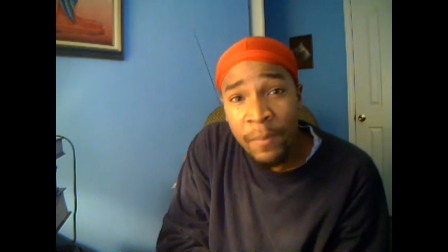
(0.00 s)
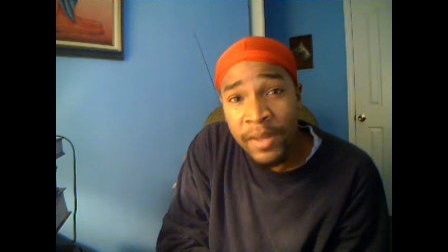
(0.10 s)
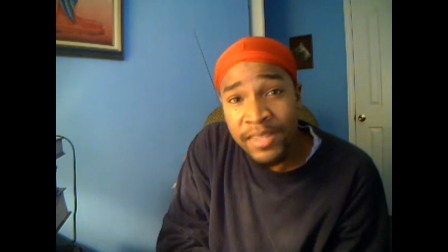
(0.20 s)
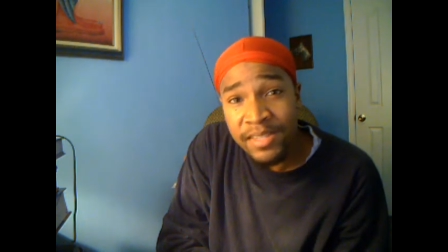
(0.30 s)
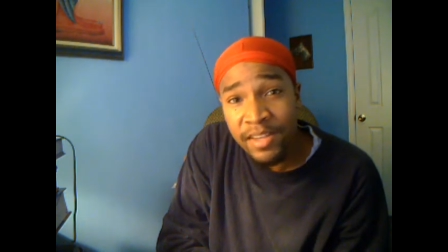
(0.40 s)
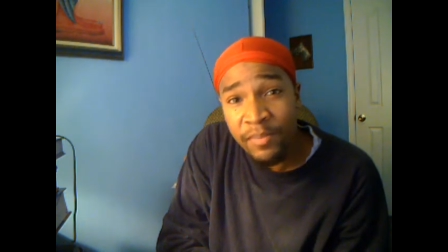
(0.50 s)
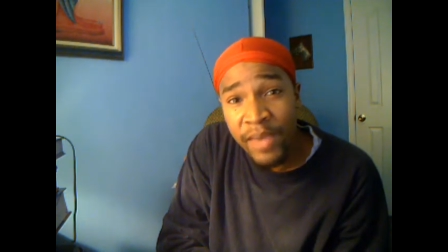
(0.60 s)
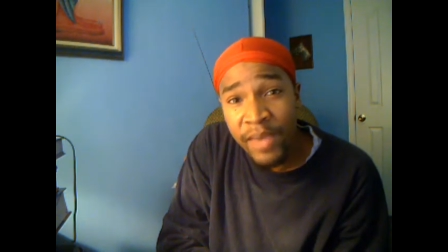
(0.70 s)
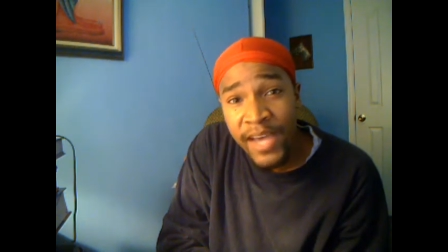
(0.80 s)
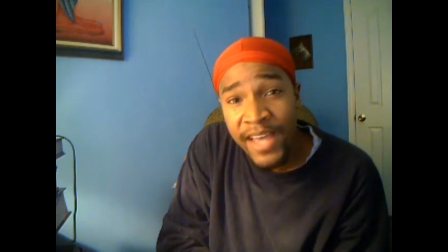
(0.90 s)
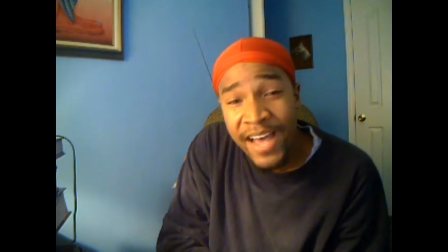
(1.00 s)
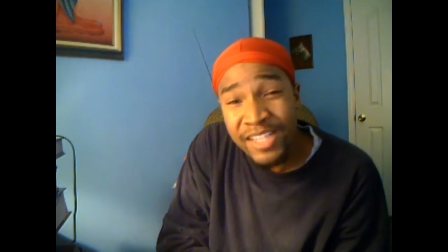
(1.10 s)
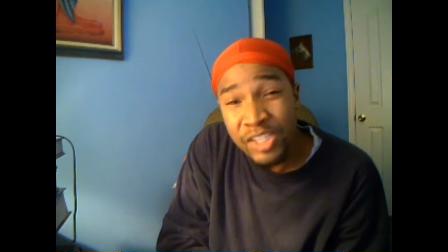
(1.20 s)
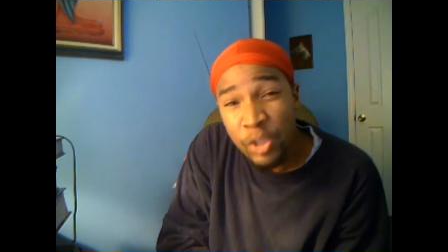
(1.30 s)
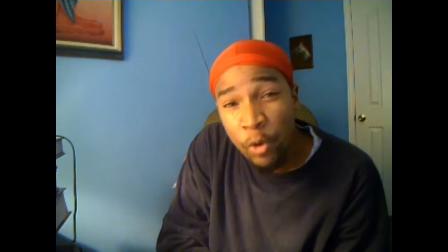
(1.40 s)
but the Son of Man
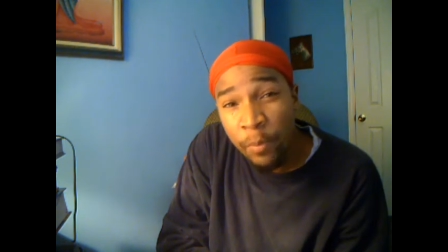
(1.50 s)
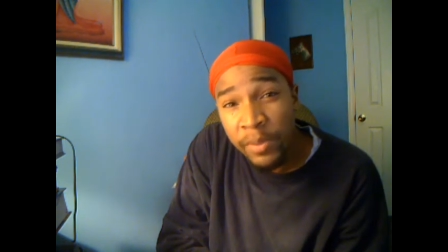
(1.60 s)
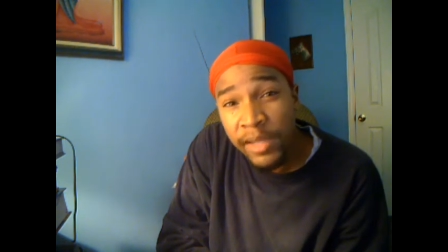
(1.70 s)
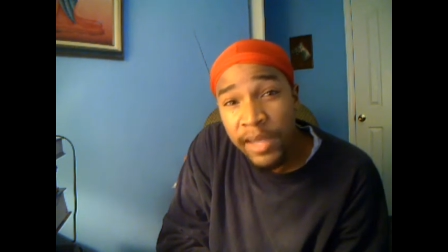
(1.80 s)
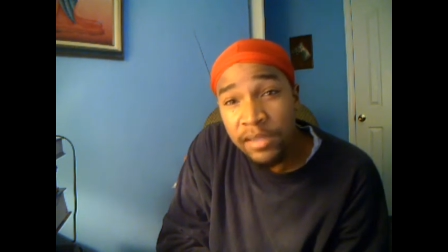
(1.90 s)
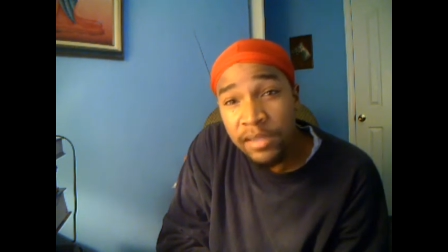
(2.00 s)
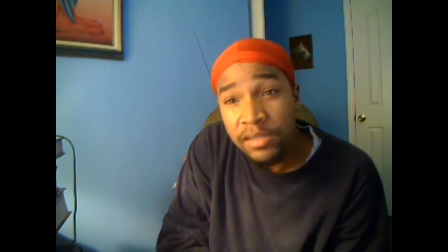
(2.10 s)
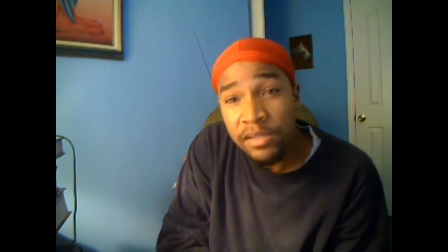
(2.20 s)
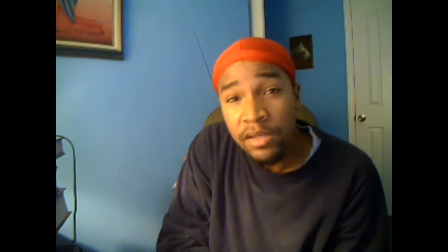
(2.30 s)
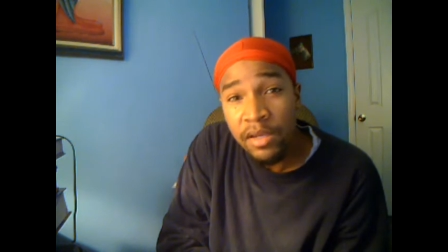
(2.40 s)
has no place